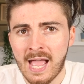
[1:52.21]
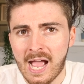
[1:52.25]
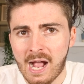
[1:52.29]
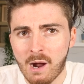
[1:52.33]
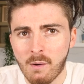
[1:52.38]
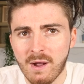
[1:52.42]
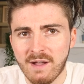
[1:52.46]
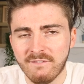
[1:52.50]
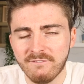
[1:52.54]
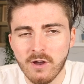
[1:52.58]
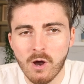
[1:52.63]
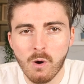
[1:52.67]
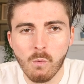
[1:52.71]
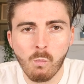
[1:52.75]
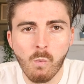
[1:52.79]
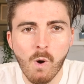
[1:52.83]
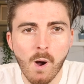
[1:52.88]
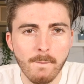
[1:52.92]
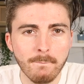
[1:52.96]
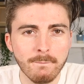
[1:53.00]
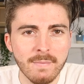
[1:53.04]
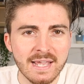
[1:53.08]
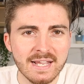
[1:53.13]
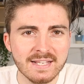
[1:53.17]
However,
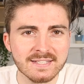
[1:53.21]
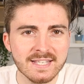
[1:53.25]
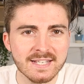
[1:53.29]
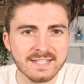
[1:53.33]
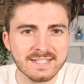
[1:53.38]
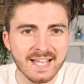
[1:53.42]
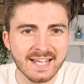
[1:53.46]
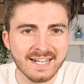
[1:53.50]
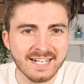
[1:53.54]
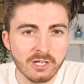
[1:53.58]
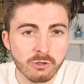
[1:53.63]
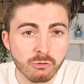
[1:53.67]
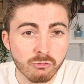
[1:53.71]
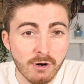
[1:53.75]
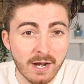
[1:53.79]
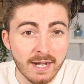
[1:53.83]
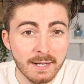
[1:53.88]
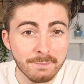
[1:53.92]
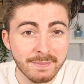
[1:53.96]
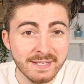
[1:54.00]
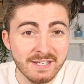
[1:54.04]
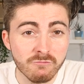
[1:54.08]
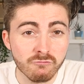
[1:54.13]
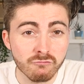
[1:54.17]
what makes this an
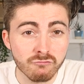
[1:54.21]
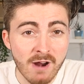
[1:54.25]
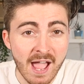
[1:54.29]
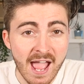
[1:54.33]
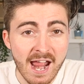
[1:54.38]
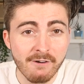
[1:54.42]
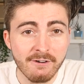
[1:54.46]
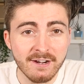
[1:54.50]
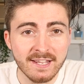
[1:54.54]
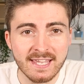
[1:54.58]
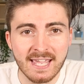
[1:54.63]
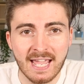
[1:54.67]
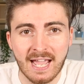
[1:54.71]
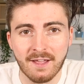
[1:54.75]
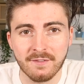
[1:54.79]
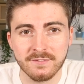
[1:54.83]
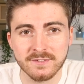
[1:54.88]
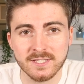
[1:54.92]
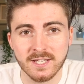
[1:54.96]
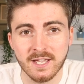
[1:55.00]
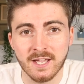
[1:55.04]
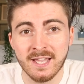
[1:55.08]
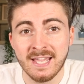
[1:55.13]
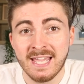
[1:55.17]
incredibly rare
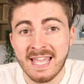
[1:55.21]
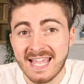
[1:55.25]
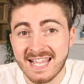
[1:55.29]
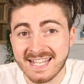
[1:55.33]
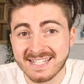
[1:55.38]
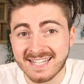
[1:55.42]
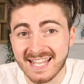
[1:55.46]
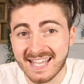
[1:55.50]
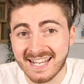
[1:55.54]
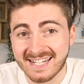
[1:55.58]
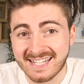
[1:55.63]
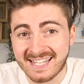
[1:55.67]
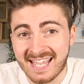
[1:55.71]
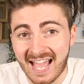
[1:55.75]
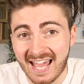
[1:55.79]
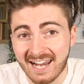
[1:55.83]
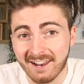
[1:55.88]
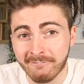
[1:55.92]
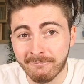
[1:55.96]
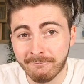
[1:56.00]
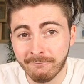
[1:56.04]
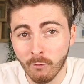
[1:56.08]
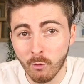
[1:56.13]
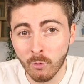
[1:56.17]
encounter is that in
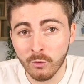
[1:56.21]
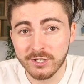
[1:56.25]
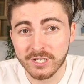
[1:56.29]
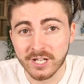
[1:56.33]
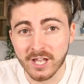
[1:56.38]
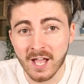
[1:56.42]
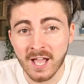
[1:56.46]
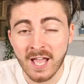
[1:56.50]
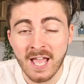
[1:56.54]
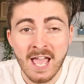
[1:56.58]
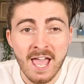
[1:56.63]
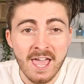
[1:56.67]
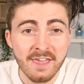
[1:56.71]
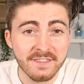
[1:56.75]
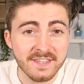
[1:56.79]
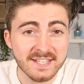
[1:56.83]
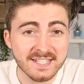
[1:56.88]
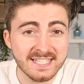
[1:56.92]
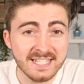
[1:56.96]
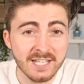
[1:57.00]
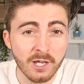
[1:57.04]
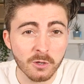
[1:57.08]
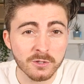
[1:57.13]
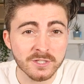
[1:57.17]
California, the
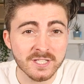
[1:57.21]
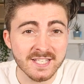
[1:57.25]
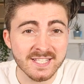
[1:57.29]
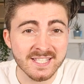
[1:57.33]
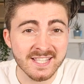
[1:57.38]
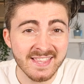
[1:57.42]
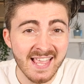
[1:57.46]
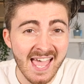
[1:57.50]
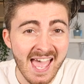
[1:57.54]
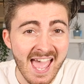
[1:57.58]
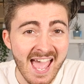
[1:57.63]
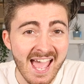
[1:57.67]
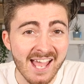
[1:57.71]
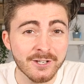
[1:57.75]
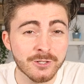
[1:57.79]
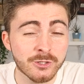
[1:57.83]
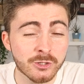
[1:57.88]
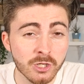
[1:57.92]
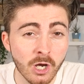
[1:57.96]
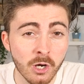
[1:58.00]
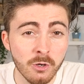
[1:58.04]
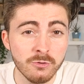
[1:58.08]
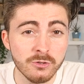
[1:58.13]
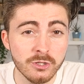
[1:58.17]
sea otters there
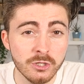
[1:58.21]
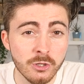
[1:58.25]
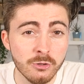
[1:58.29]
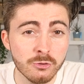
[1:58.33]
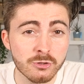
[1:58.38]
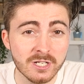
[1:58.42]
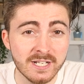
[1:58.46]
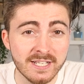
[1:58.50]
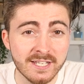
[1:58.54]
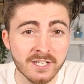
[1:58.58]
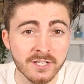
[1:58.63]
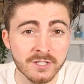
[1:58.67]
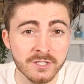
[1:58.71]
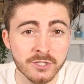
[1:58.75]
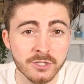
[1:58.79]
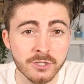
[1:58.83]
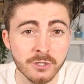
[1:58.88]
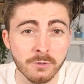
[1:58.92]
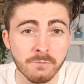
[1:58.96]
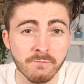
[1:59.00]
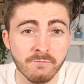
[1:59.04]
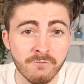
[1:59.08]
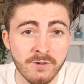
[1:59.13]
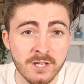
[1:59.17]
don't usually
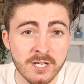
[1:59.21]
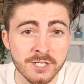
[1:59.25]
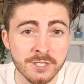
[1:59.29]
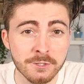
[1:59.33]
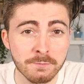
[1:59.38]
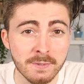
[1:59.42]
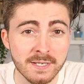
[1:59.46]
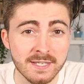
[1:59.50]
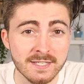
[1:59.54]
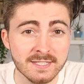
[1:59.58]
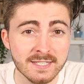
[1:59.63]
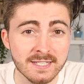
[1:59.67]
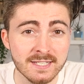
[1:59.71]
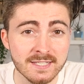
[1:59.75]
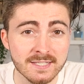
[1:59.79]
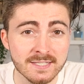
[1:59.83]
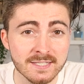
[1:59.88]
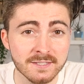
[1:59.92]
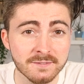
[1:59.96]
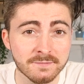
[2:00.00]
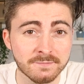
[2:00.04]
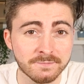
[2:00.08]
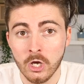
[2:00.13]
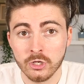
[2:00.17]
consume fish
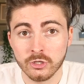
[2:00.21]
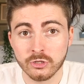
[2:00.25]
species.